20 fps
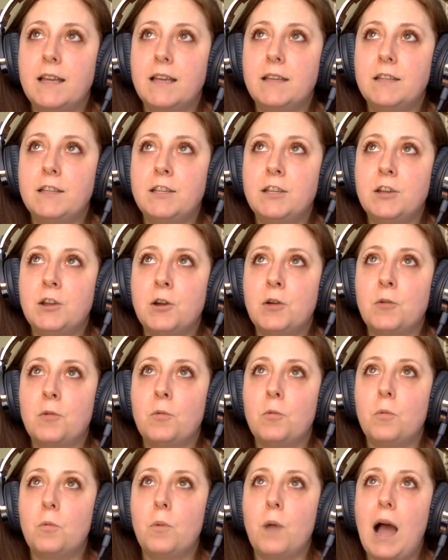you
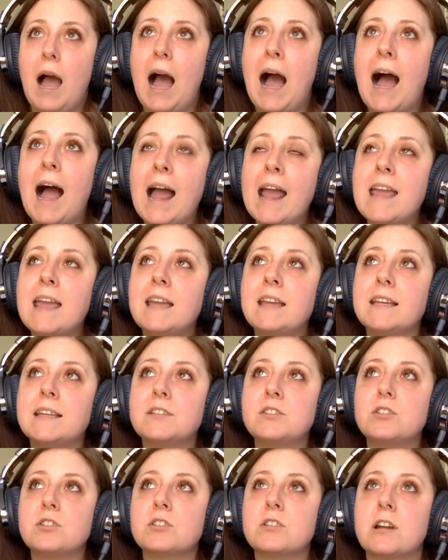know, I
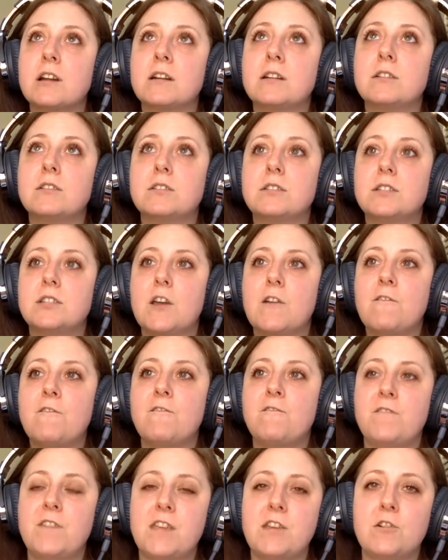can start to
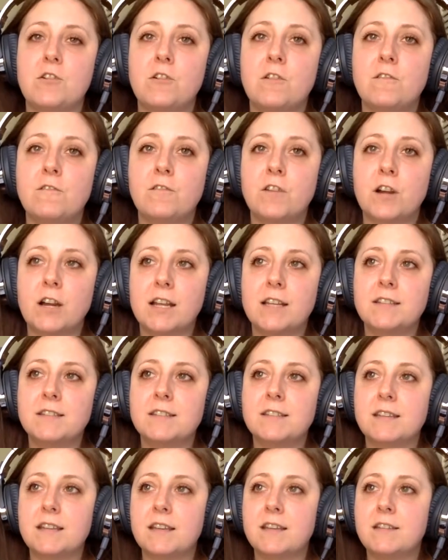feel, for
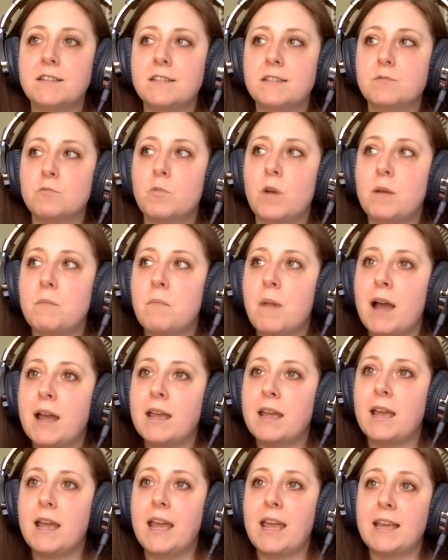instance, when
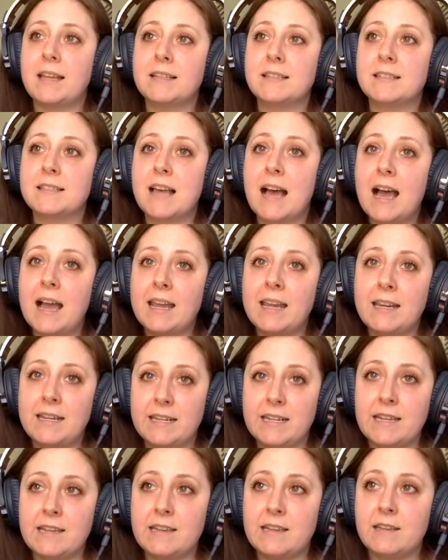my
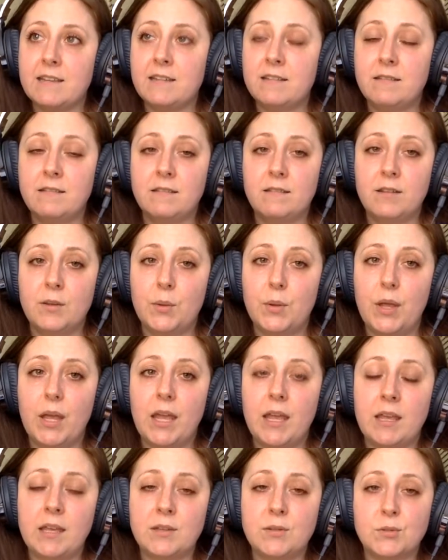anxiety
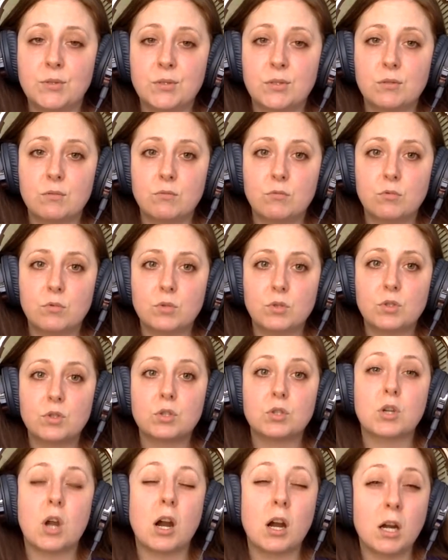is
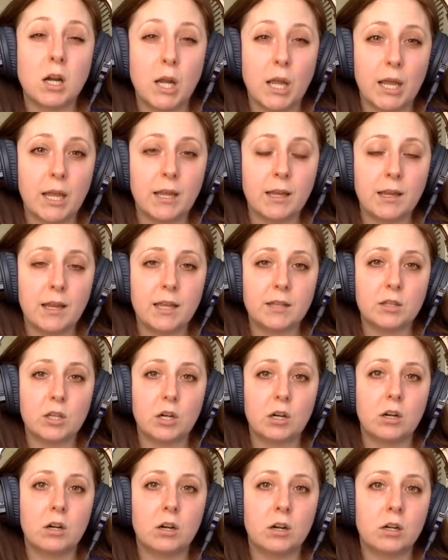starting at
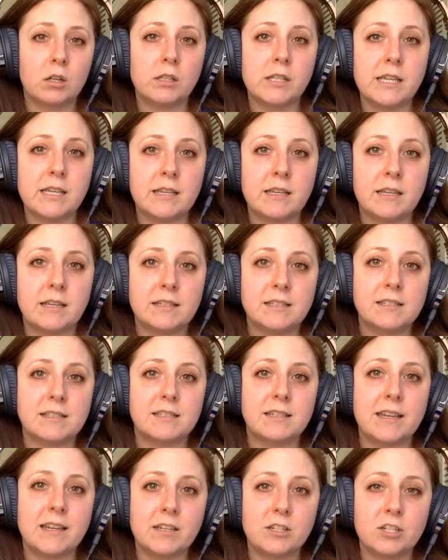the early
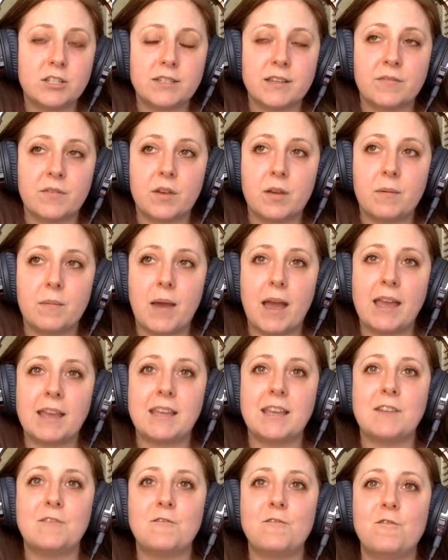stages of it, I
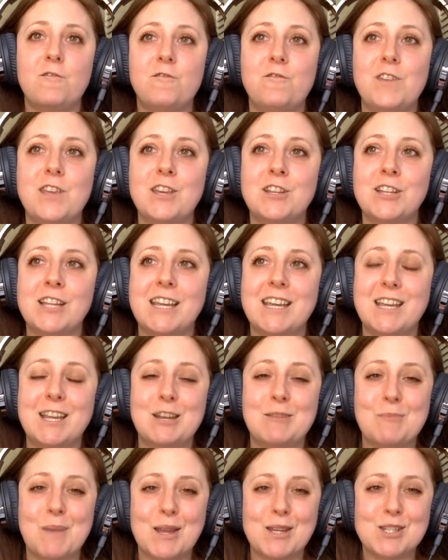can feel it
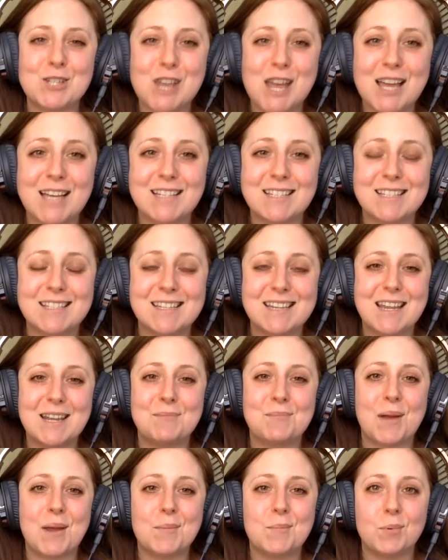in my chest,
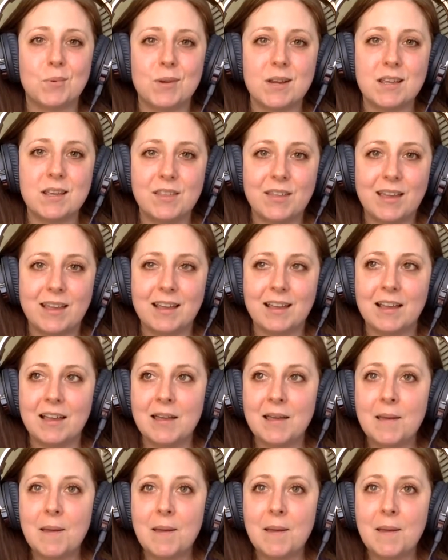in my breathing.